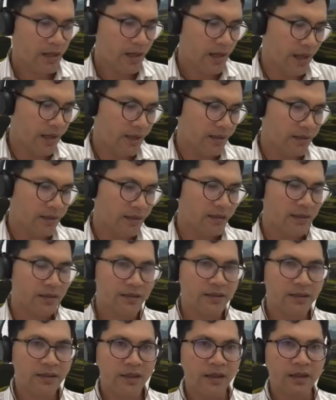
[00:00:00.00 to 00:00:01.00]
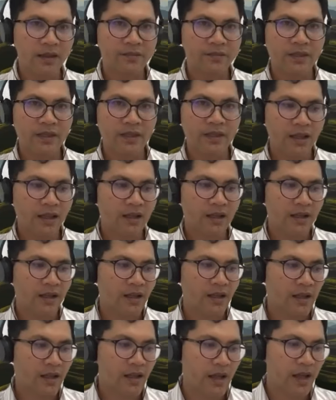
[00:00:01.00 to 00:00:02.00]
And this is
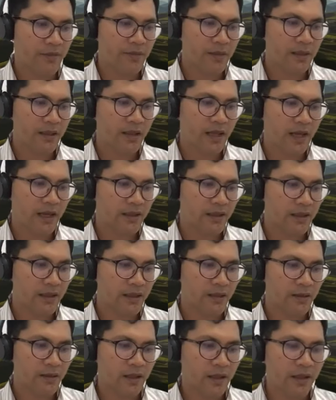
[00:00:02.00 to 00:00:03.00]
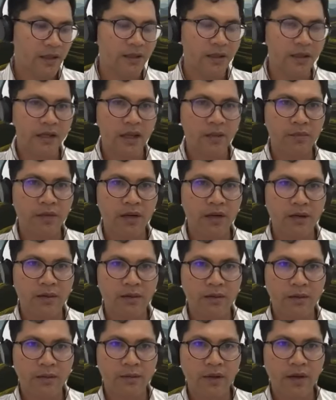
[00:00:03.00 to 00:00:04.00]
have been done in a number
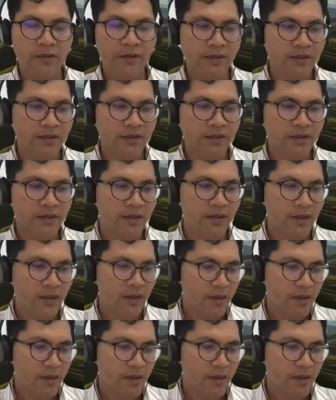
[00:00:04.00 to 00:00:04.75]
of provinces,